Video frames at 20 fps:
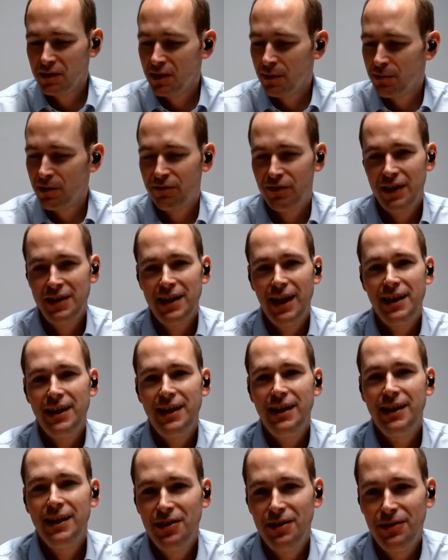to prevent
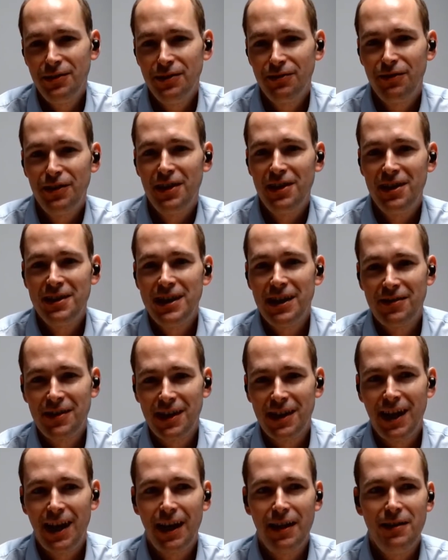any issues further down
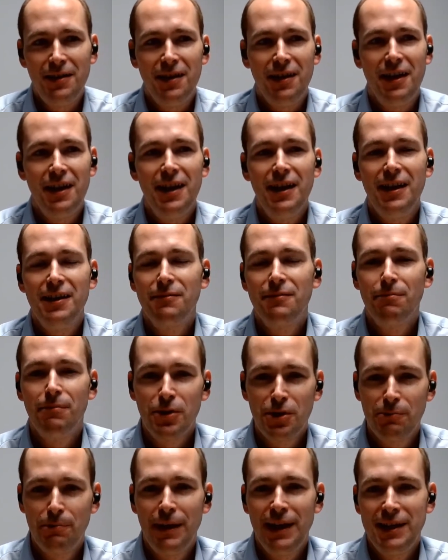the line, it's
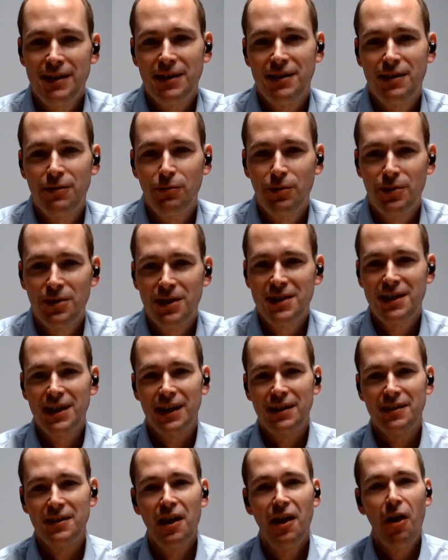much better to
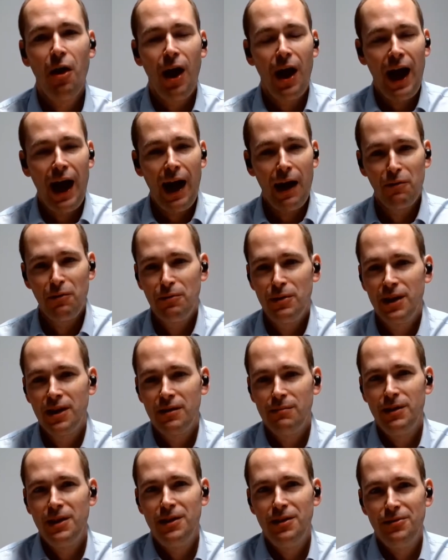understand how are we
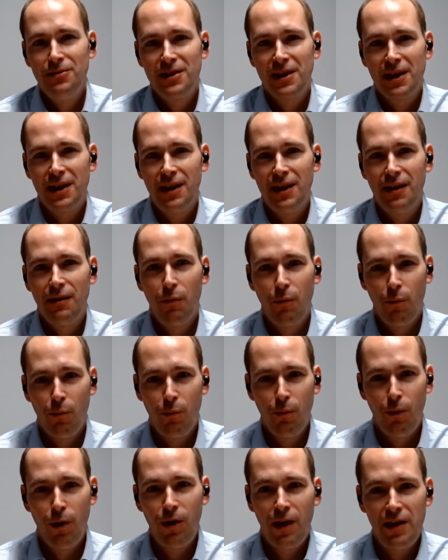going to be using it?
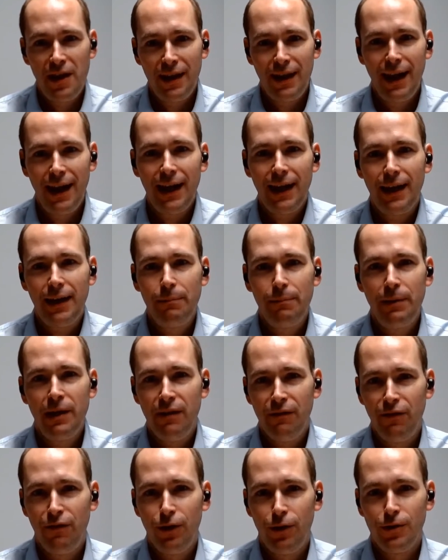What are the likely
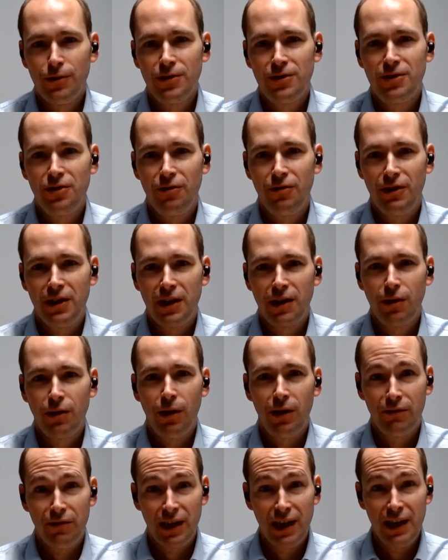pitfalls during the
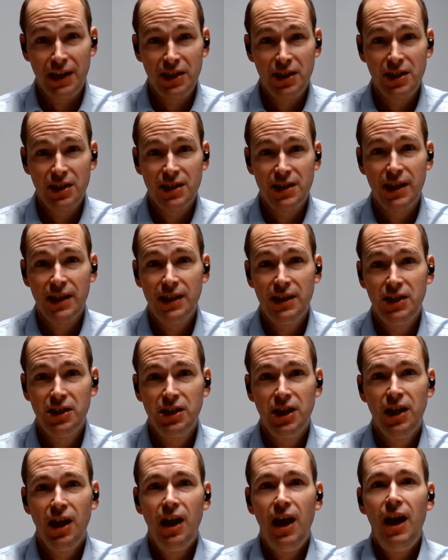qualification
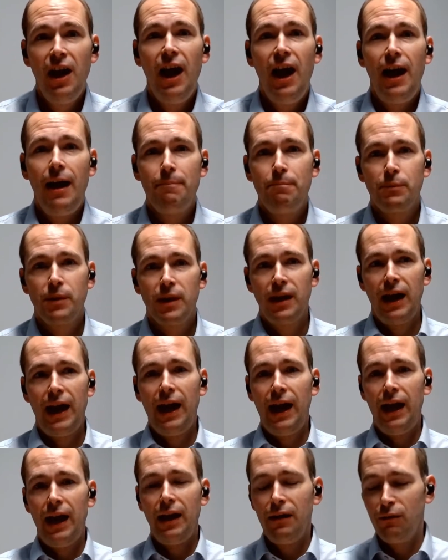stage? And
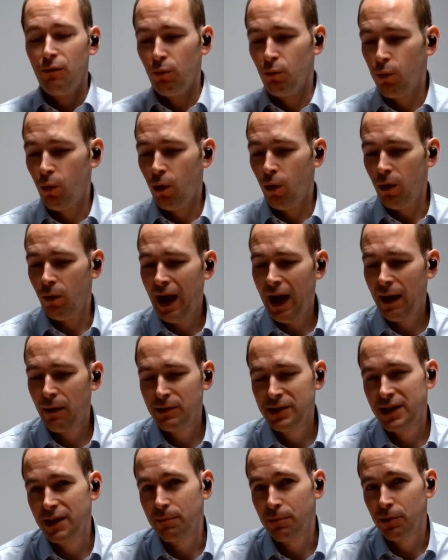
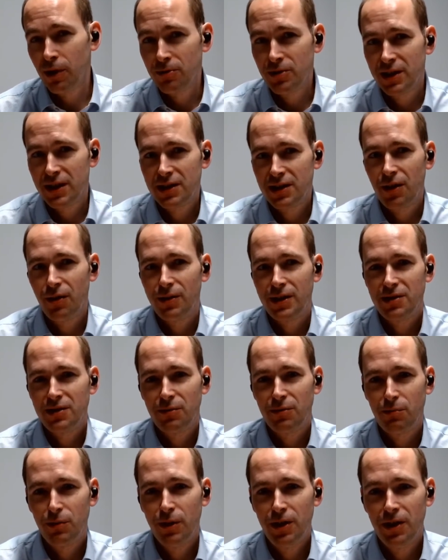how is the process going
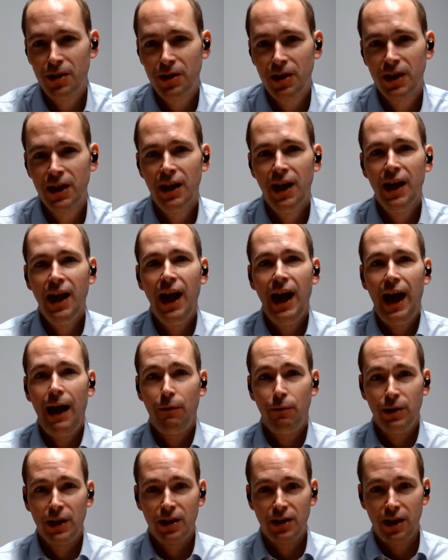to work?
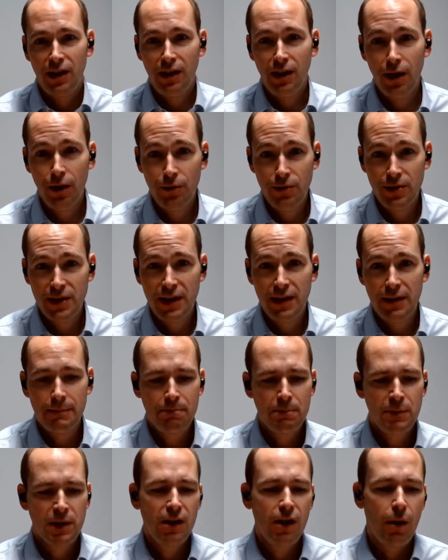How are we going to load
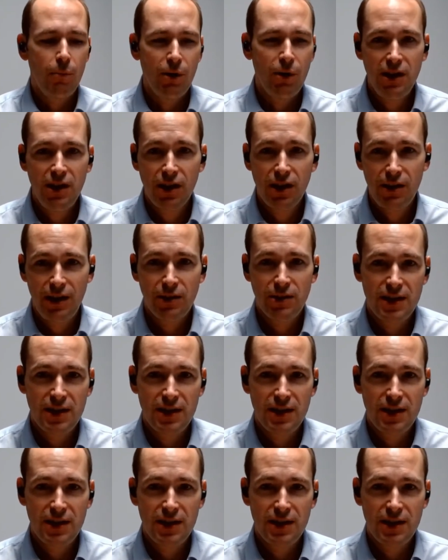it? And when you can